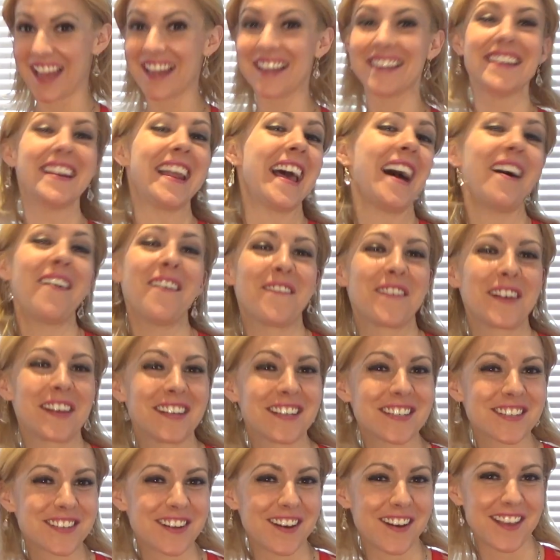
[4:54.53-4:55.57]
Now I'm
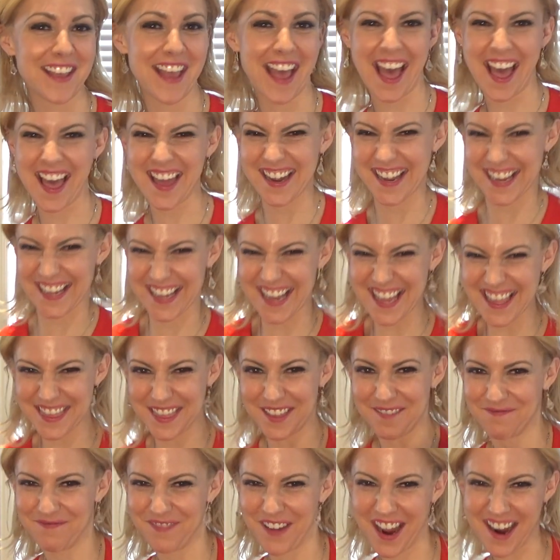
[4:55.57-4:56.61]
going to show you how to get
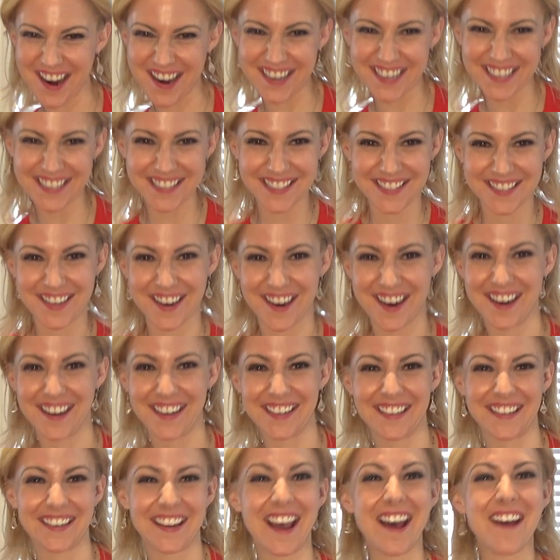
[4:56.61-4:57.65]
the party
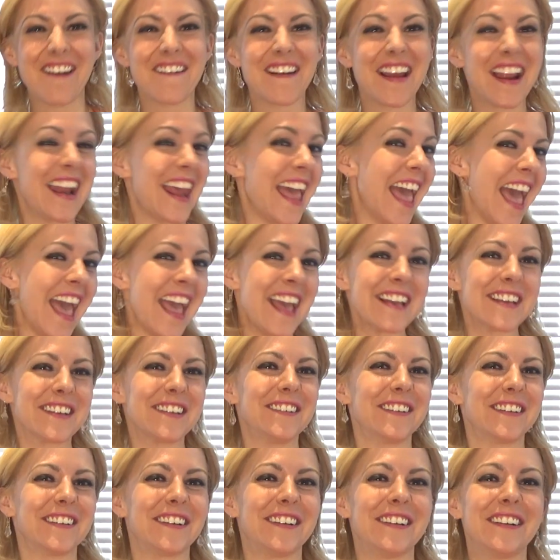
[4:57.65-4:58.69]
started. All right, hey
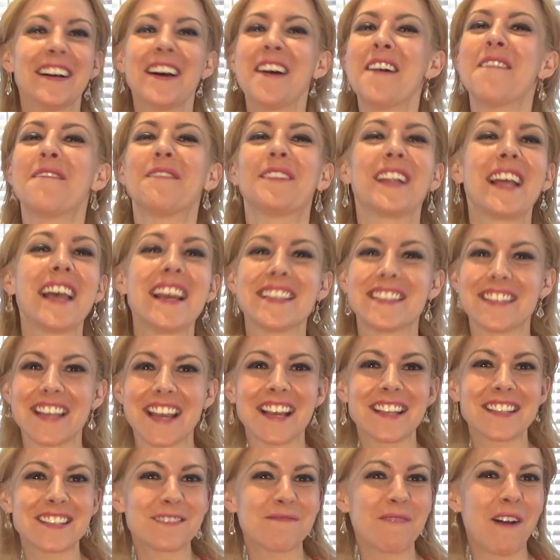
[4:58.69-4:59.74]
Google, play
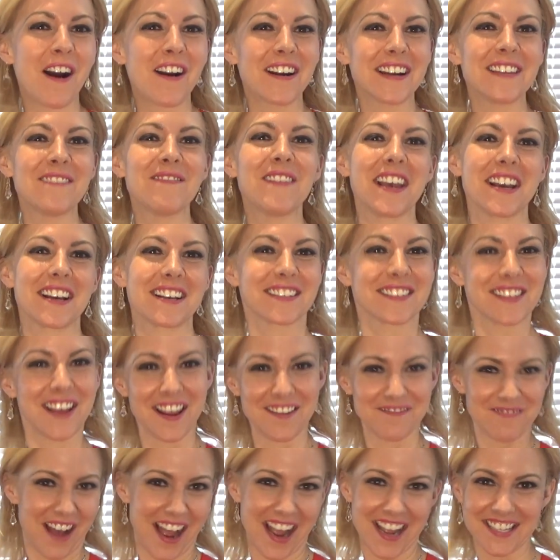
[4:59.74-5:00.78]
Dance Party Mix
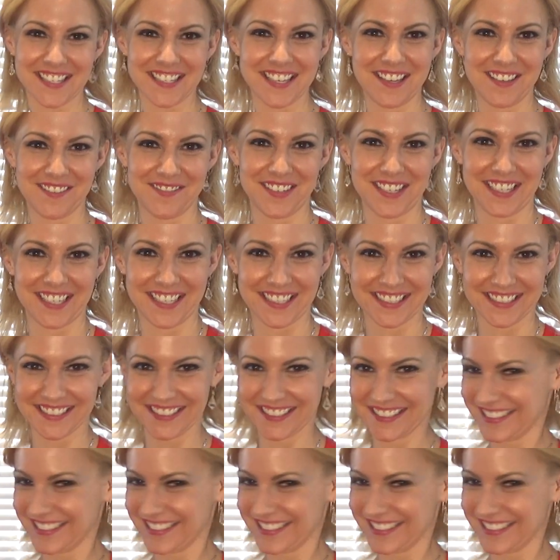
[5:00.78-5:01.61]
on my TV.